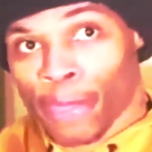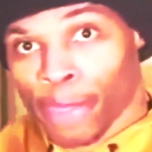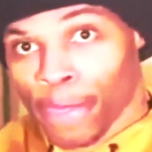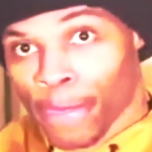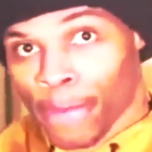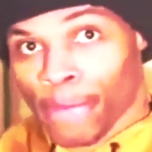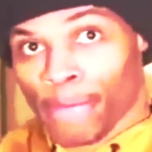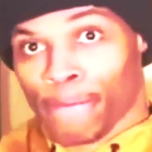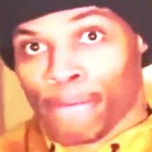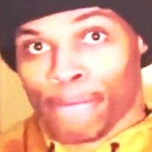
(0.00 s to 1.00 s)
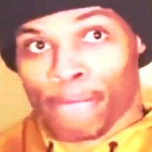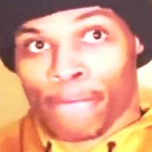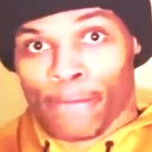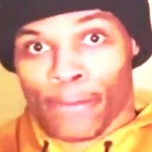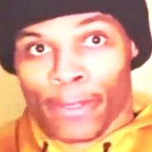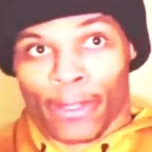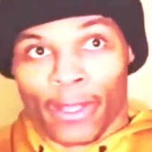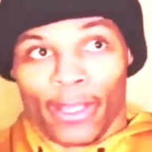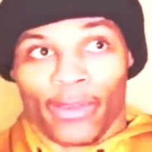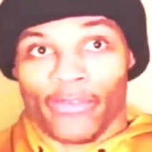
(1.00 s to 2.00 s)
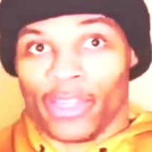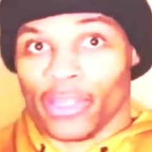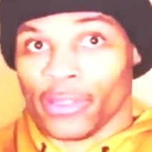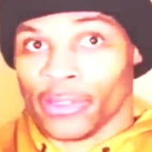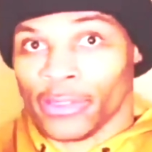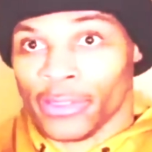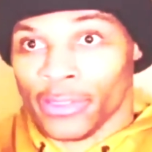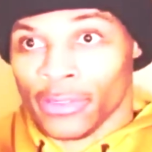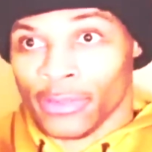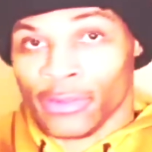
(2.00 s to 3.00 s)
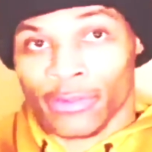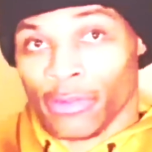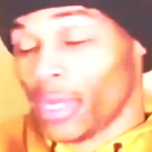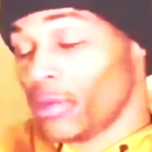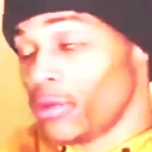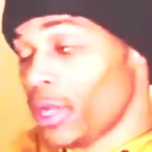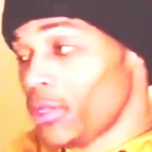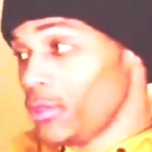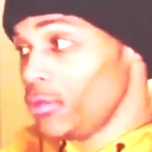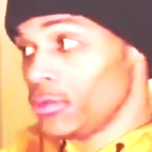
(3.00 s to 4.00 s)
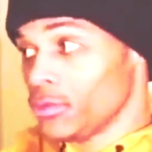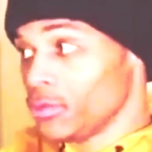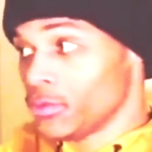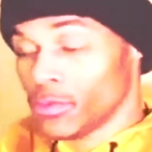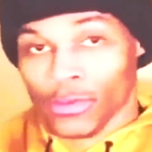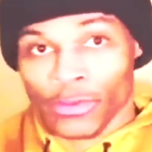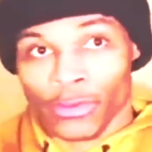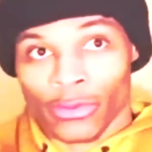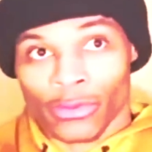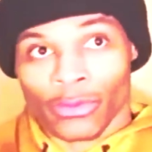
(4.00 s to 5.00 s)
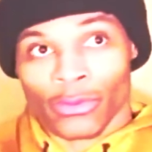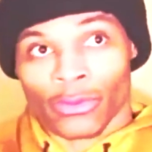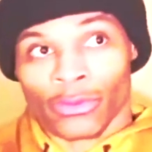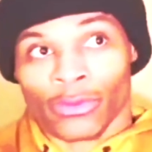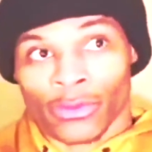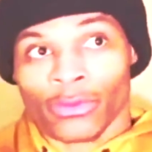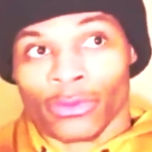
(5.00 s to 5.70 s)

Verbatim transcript: you not like Nick either? I love Nick, but I don't like you. Well, you gave us about the same answers.